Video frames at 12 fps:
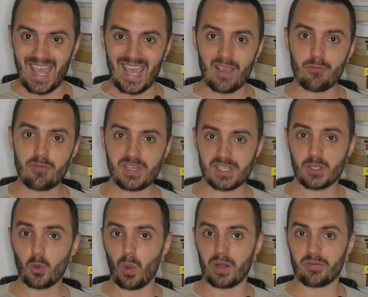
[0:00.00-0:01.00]
every
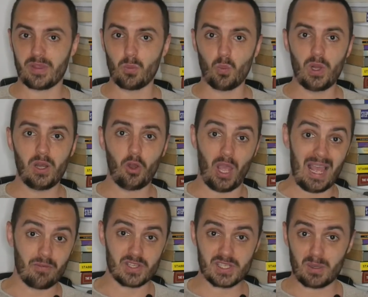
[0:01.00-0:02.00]
single one of them will
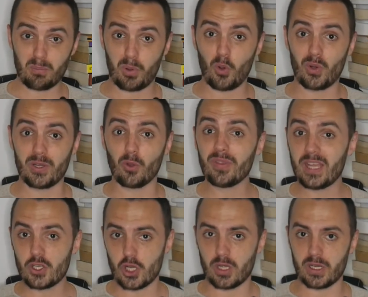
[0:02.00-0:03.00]
have at some point on
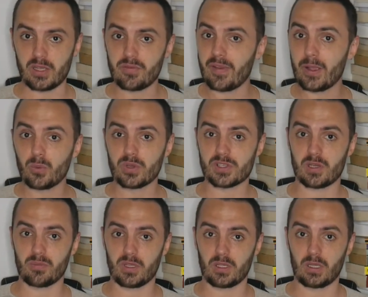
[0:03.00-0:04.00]
their journey failed at
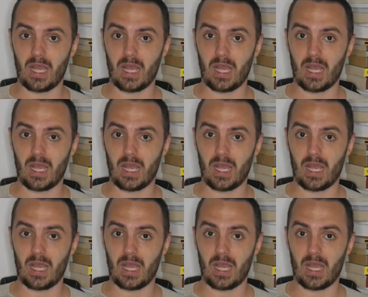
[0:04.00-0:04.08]
something.